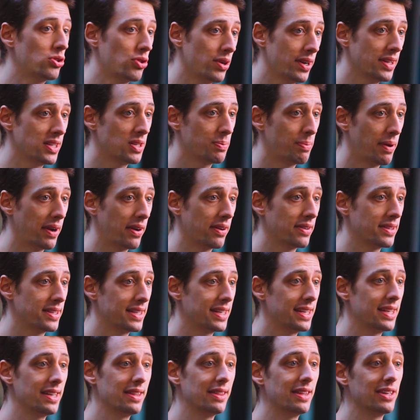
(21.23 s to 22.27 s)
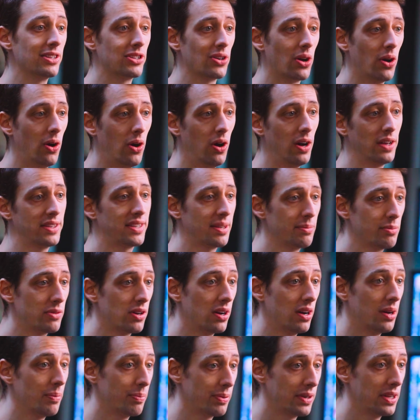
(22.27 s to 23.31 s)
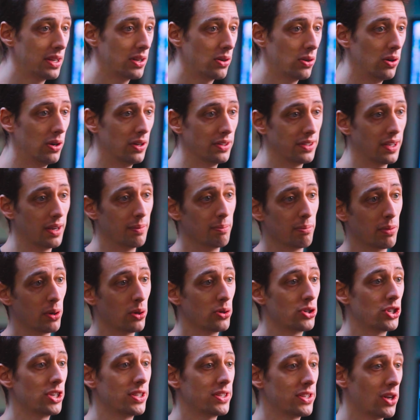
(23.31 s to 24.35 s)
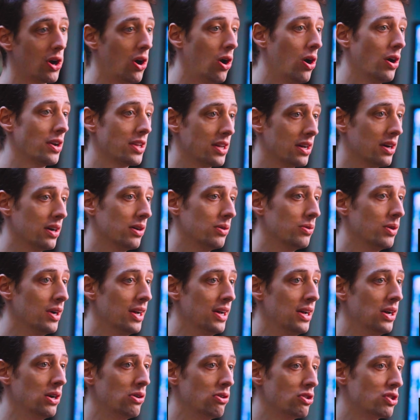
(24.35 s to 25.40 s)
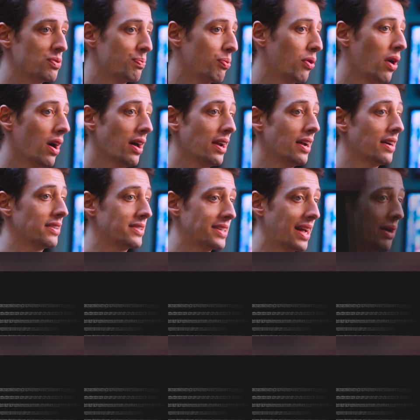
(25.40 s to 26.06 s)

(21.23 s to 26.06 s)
transparency, this awesome company called Emergence Audio, whose products